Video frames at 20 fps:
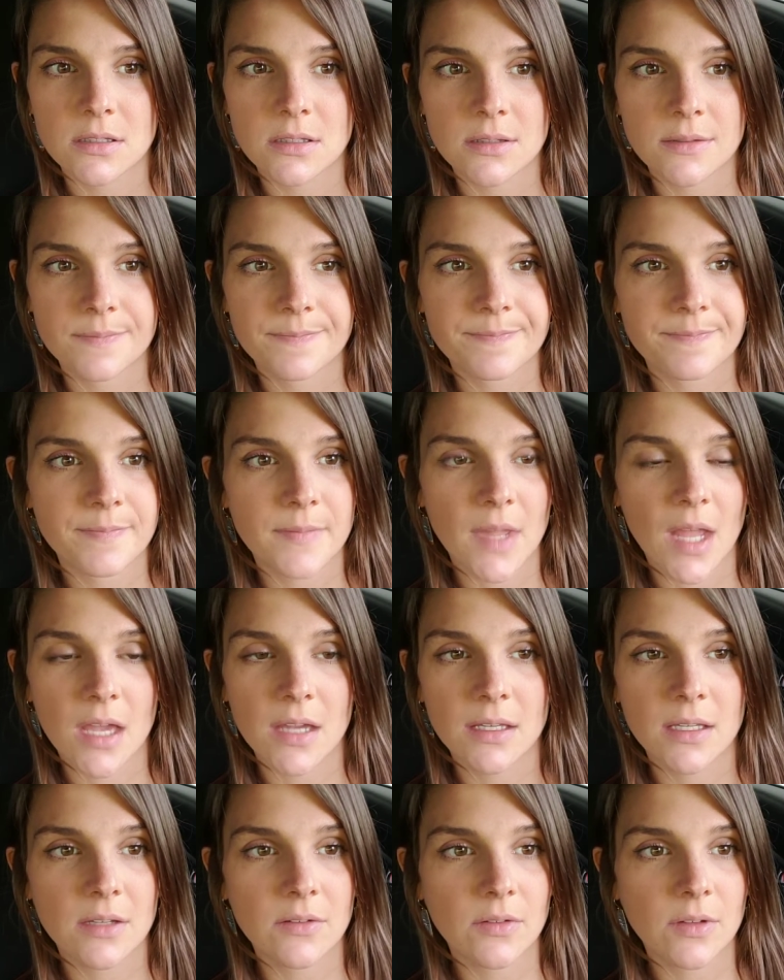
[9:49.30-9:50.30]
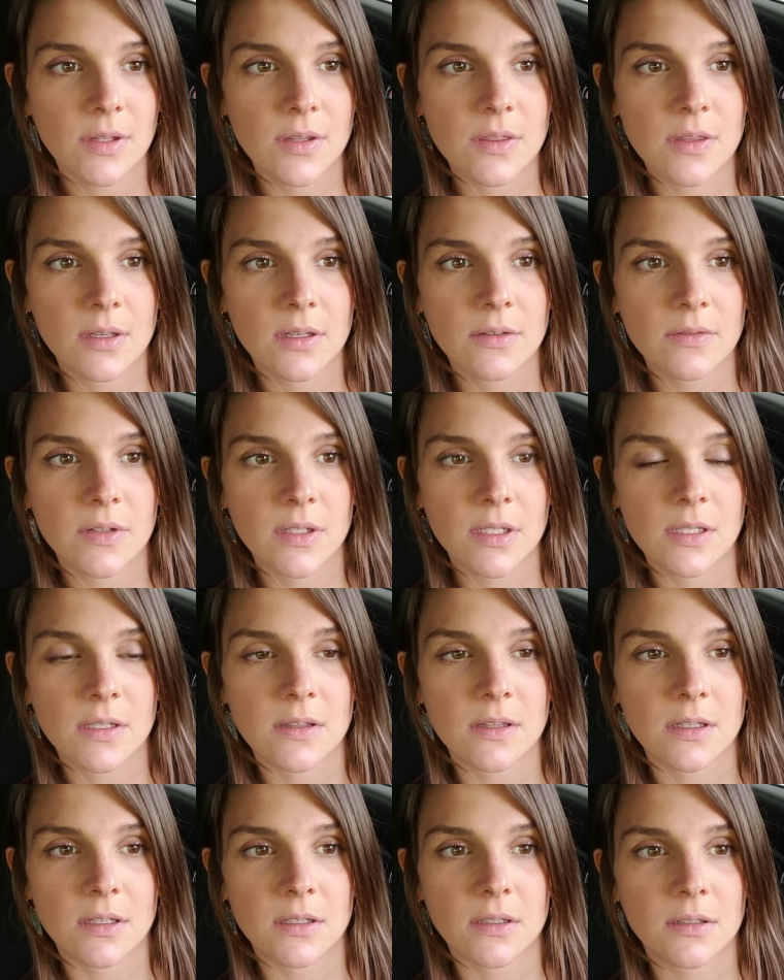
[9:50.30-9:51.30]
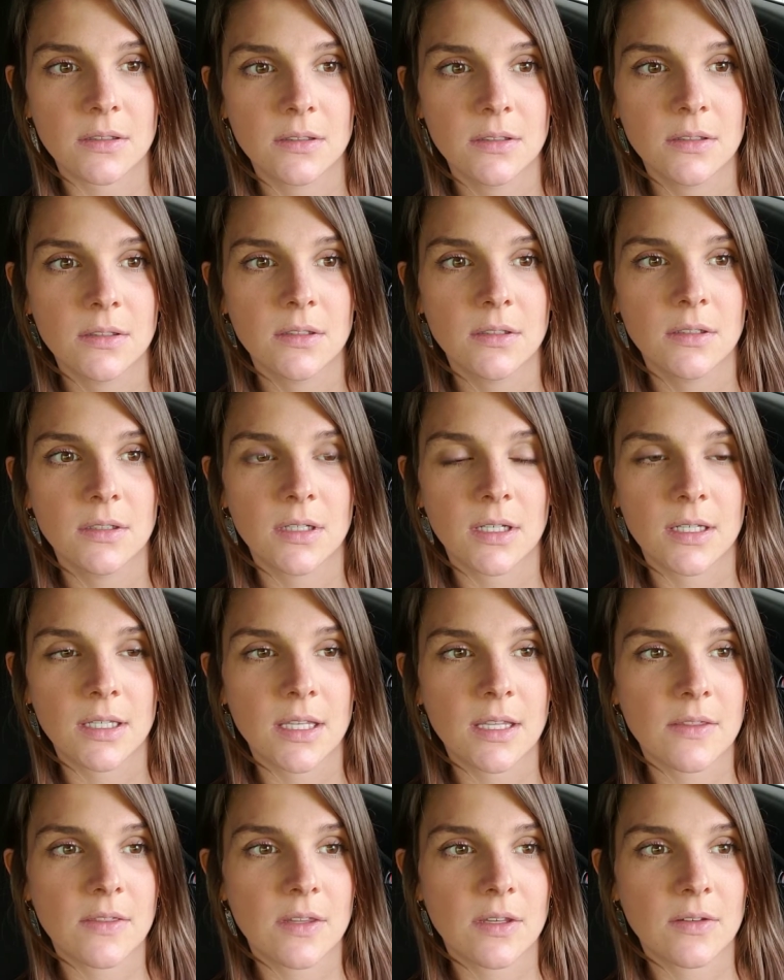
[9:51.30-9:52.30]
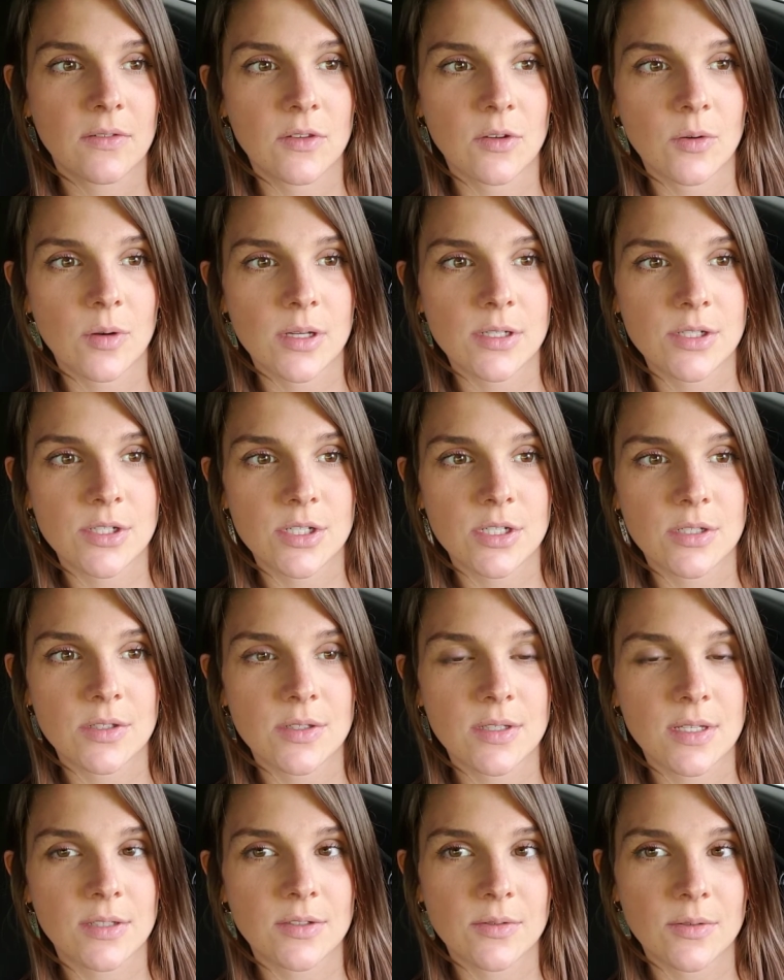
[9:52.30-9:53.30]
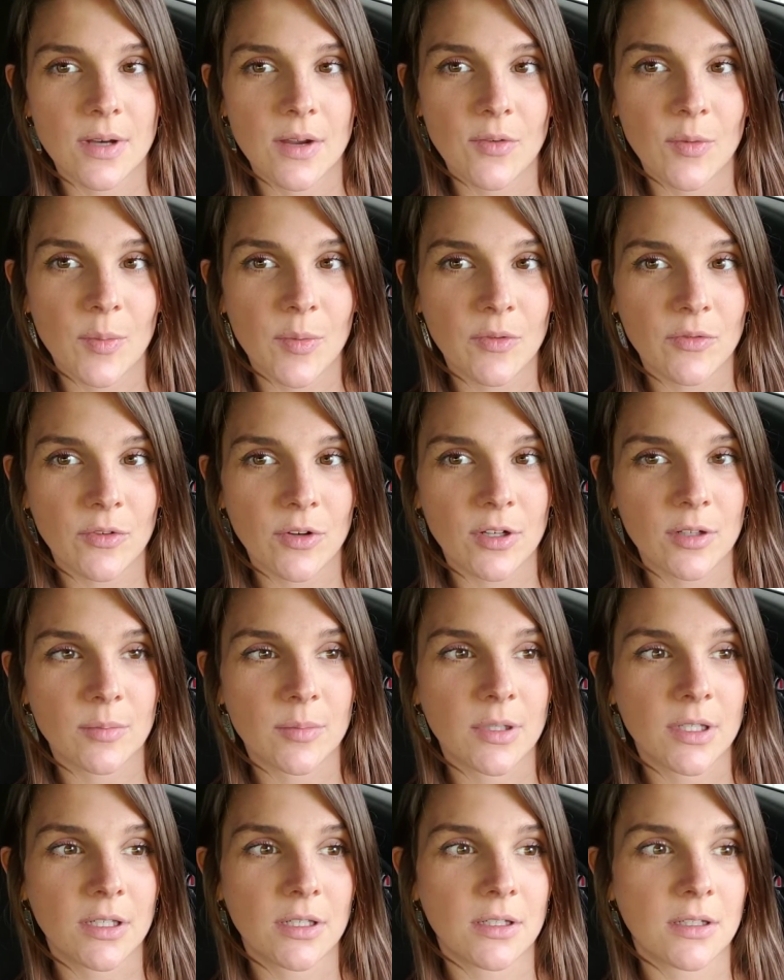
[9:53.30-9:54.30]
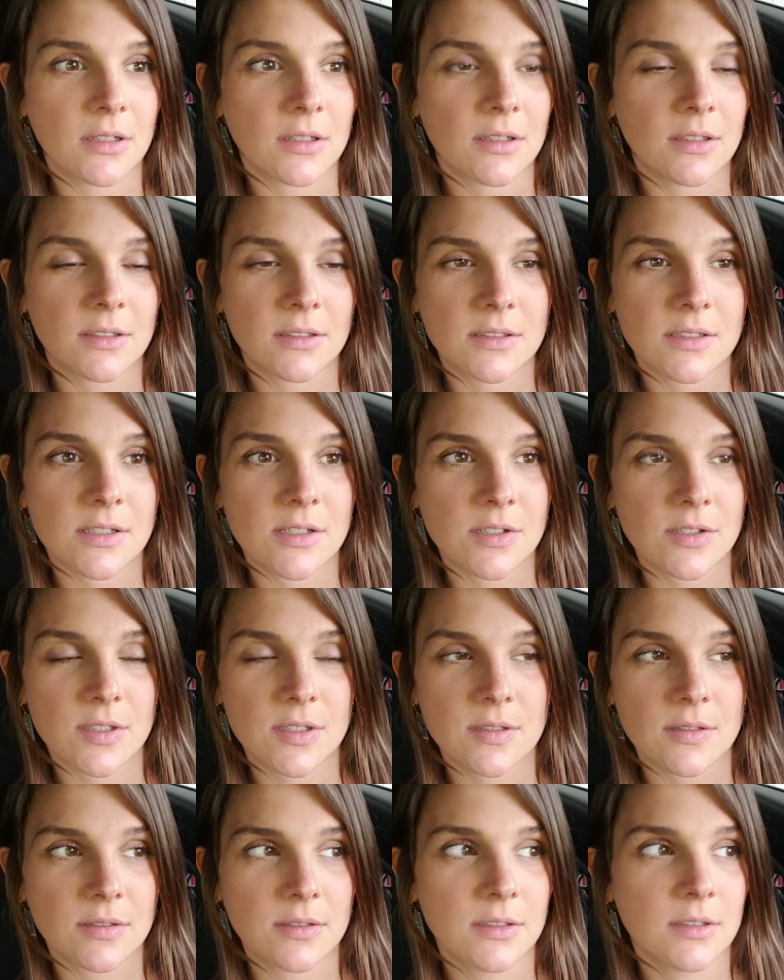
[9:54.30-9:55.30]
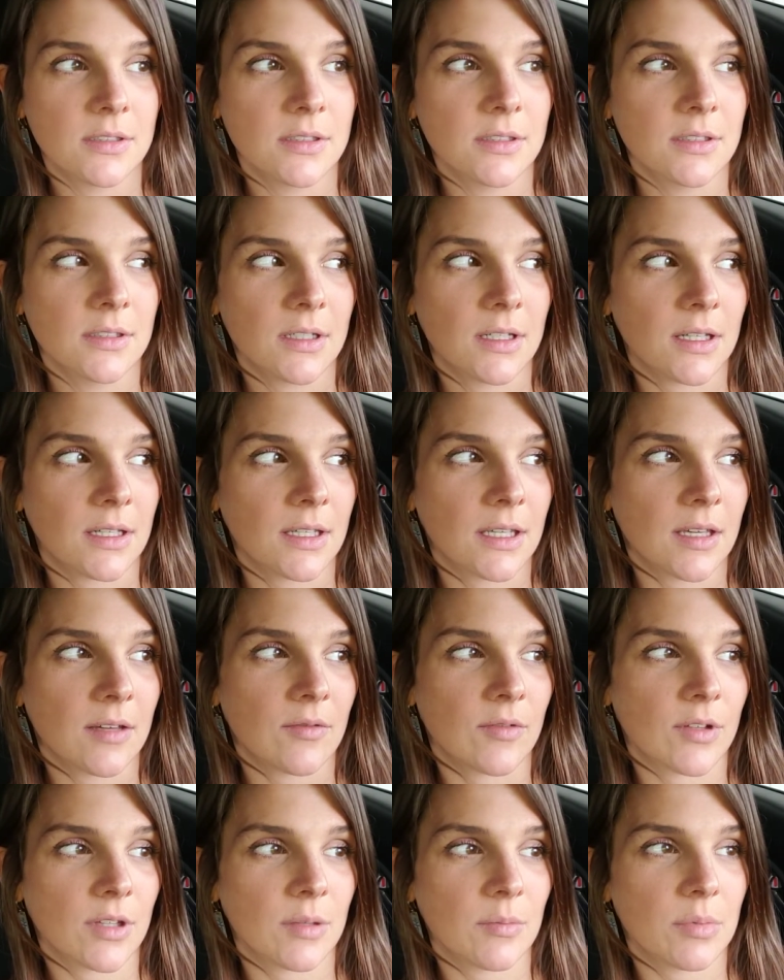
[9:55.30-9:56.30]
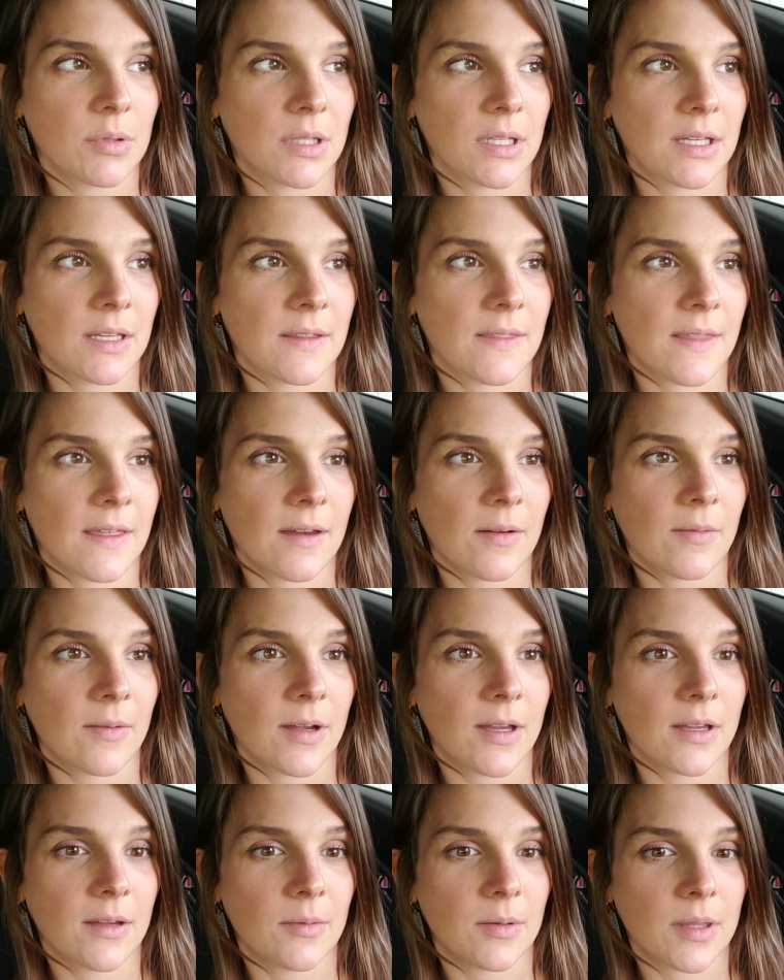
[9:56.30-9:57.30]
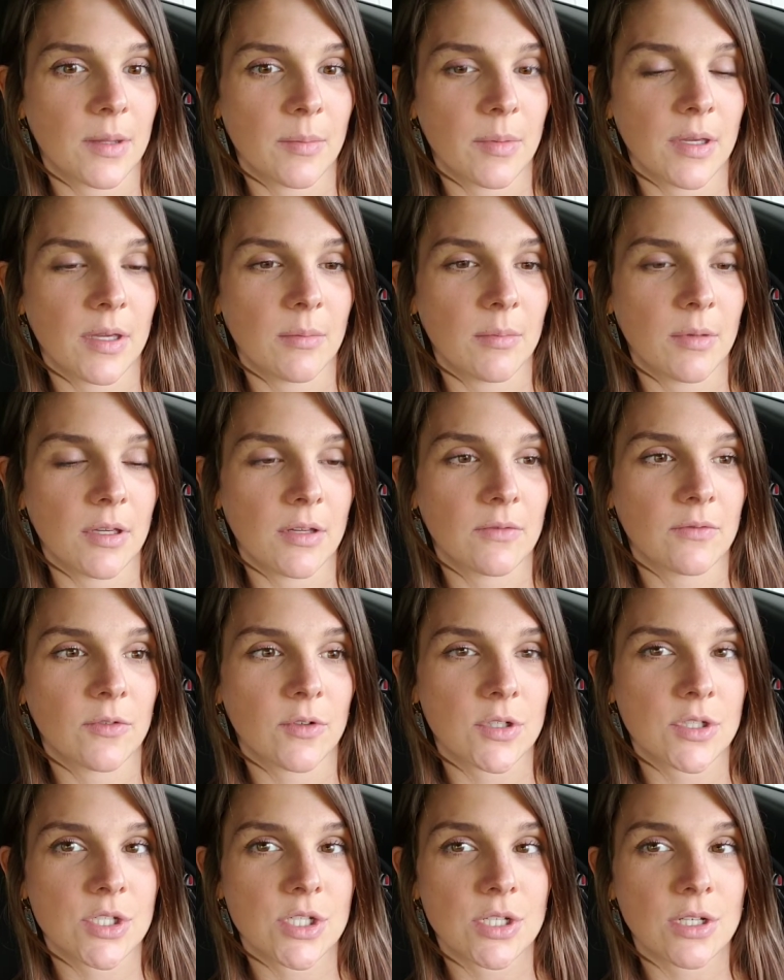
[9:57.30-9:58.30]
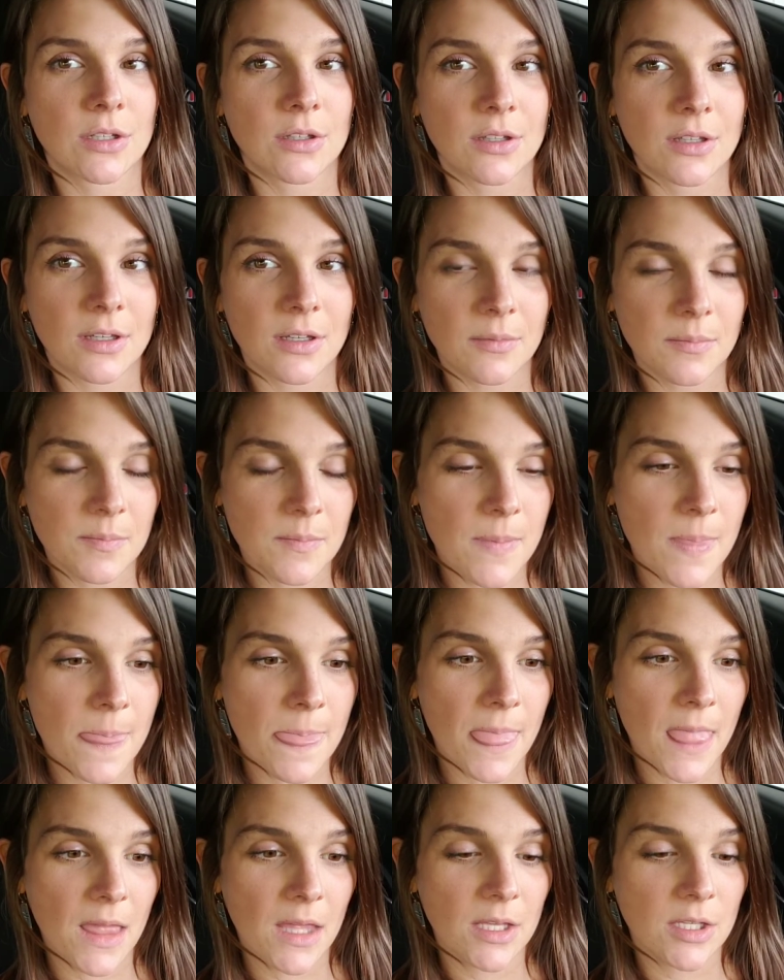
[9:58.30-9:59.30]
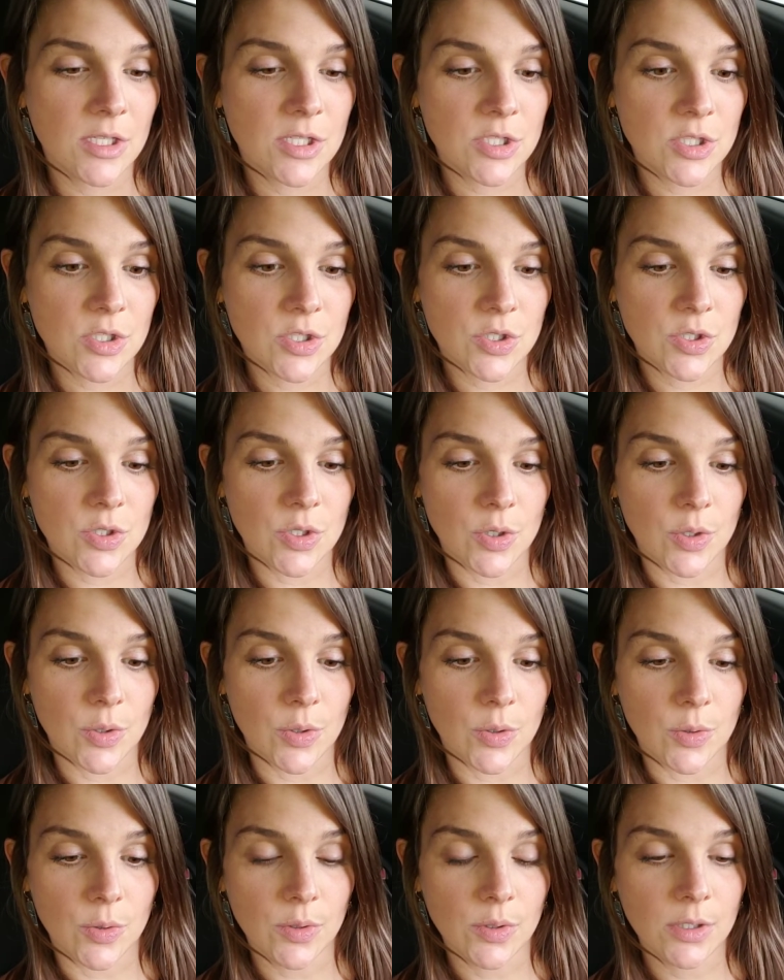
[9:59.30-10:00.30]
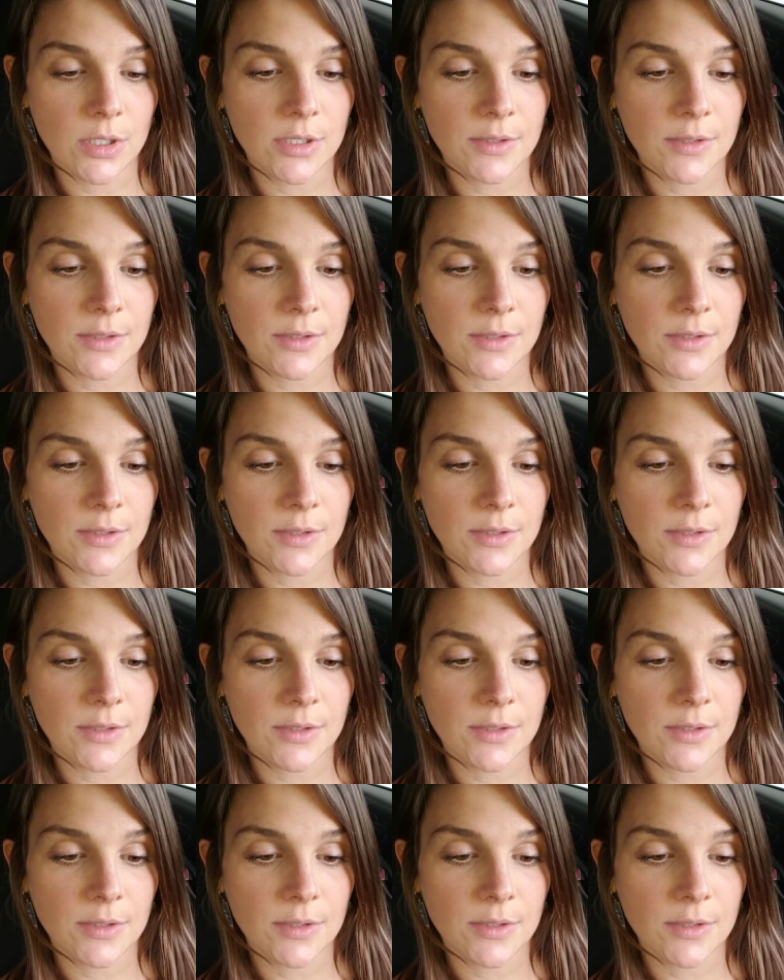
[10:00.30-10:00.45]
I can't really think of anything. I can't think of the questions. I don't have them in front of me. I can't really plan that way with the baby, unfortunately. So,